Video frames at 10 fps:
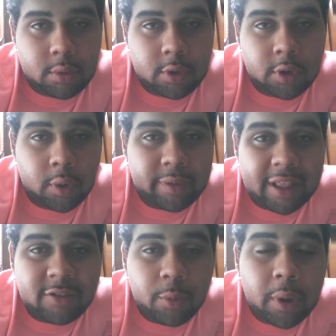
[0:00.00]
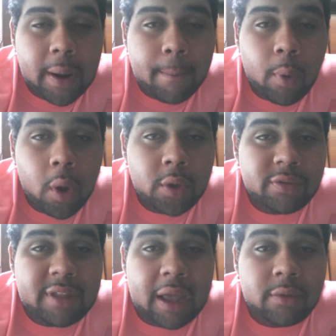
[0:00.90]
You know, that's what it
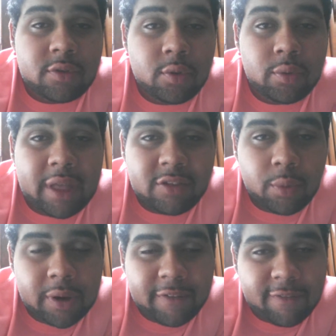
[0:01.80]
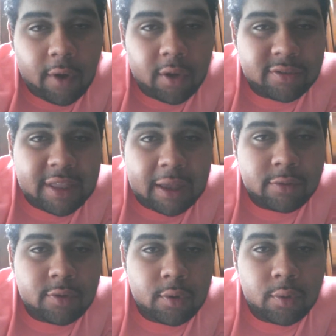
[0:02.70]
boils down to. That's what it falls
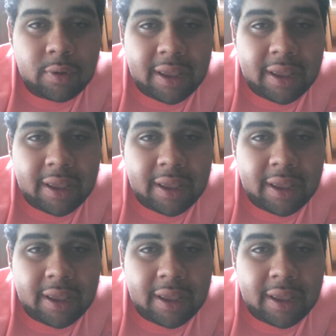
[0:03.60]
down to.